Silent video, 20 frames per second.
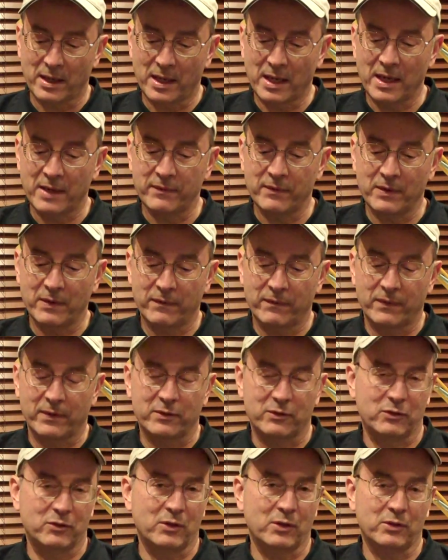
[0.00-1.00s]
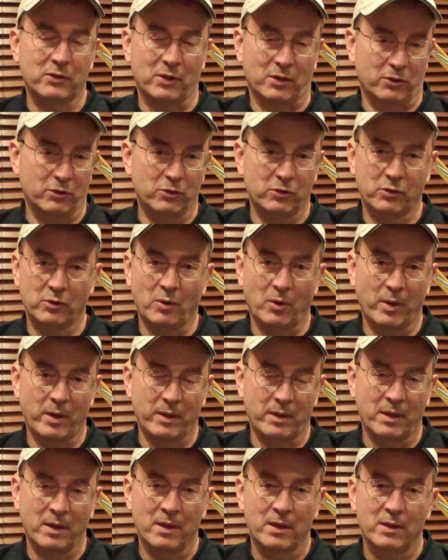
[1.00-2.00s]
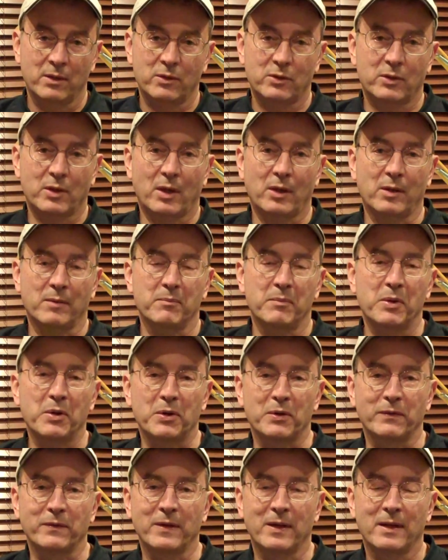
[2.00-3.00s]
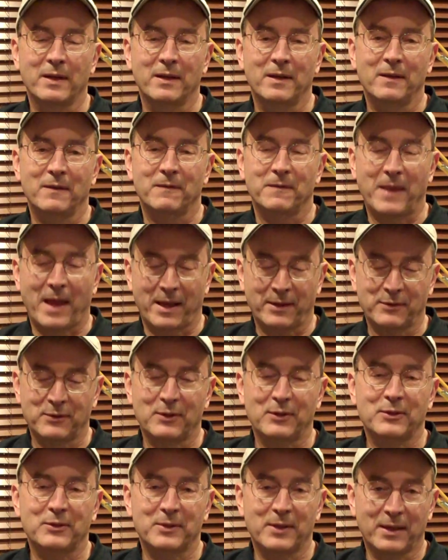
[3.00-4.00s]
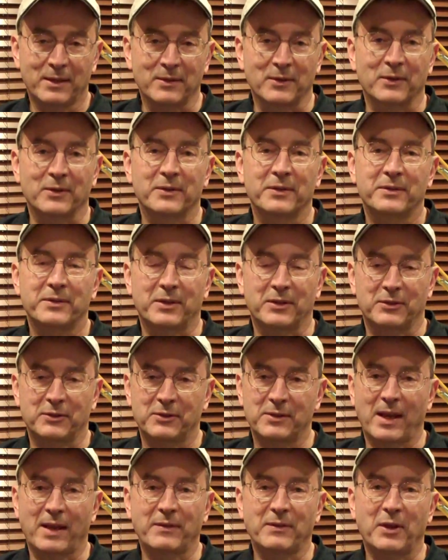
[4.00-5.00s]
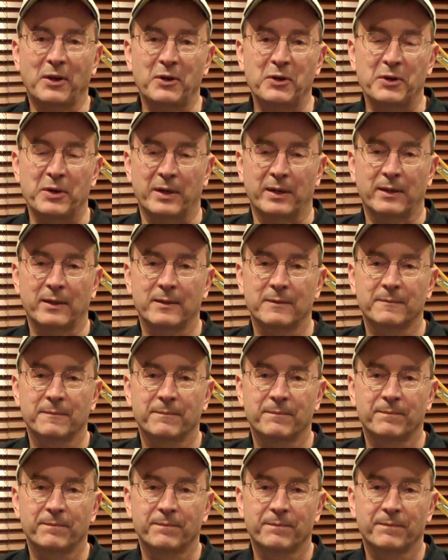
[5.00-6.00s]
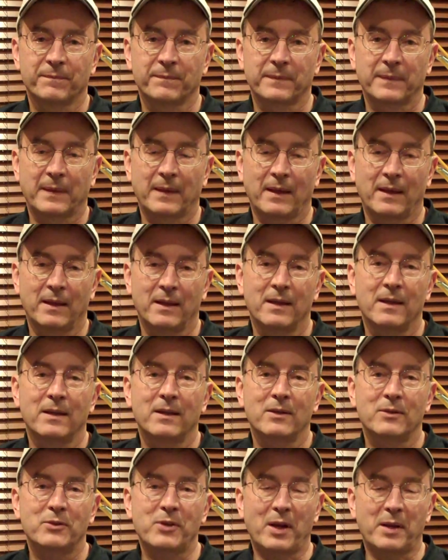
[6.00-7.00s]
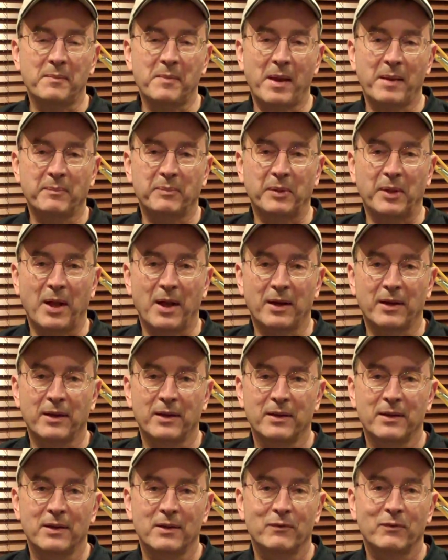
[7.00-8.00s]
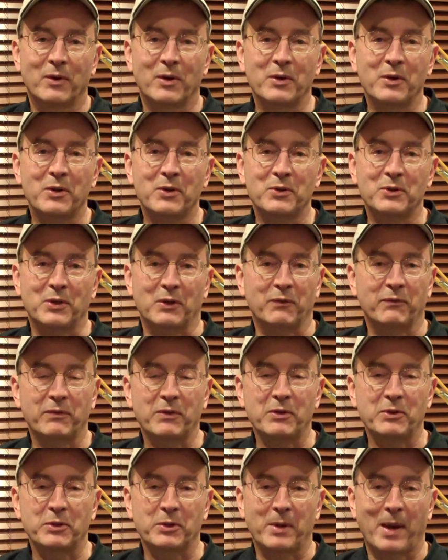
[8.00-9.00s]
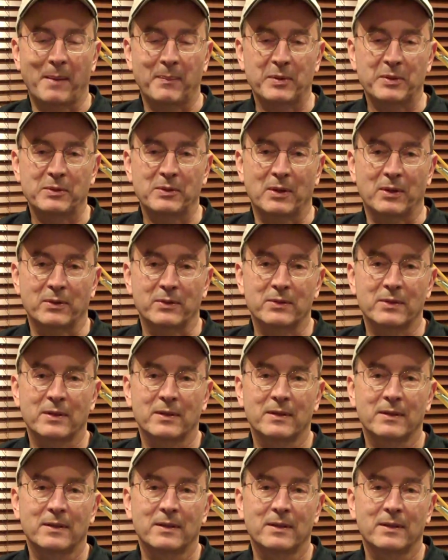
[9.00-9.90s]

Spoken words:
even if it's just a short, subtle move, that's the signal to set the hook. Check my blog for news of future episodes.